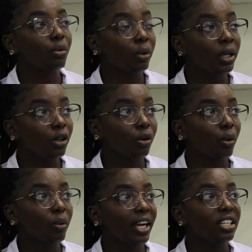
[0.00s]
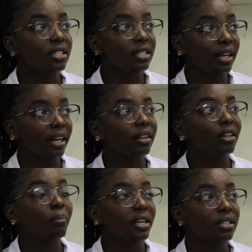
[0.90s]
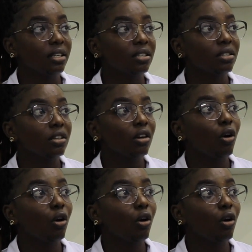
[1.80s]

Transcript: really grow and just learn the basics.